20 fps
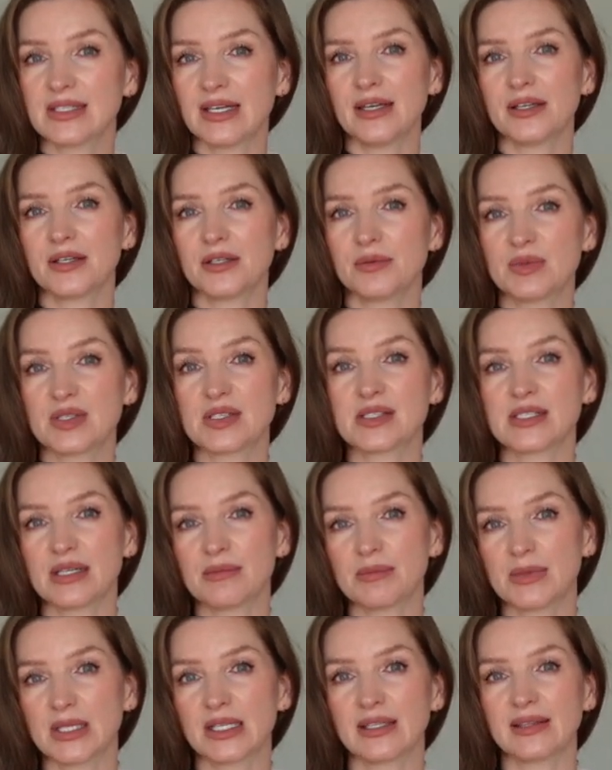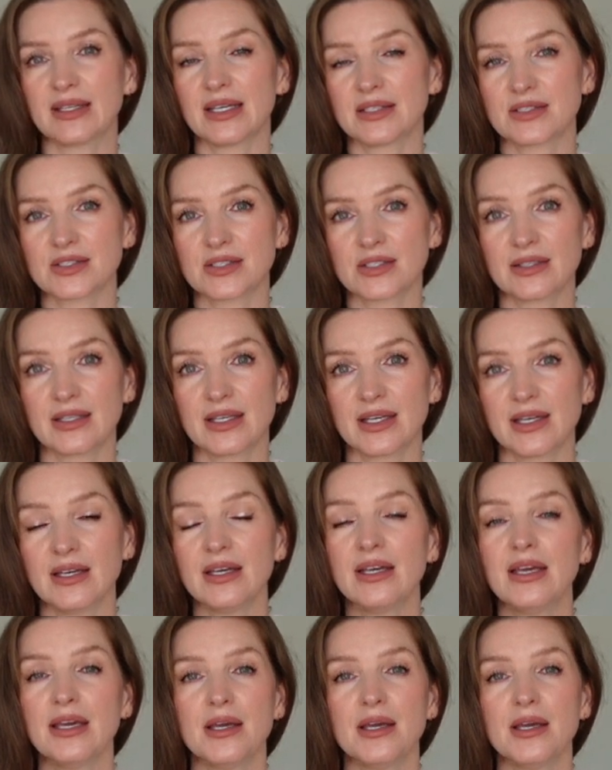item is something that is going to